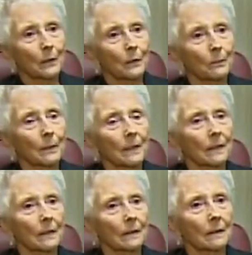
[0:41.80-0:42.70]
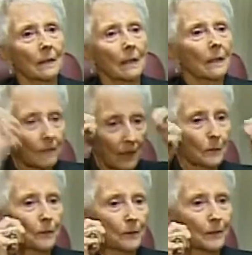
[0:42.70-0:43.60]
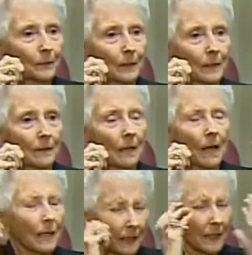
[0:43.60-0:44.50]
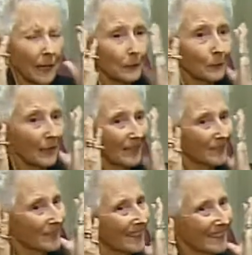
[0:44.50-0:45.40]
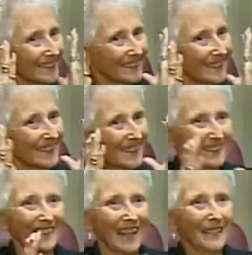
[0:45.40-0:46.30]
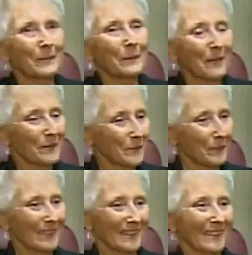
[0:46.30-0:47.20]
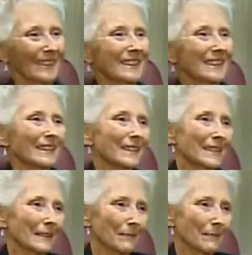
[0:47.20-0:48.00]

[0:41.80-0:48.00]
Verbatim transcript: to bed and I do this way. And I don't have glasses. I don't have to wear glasses. That's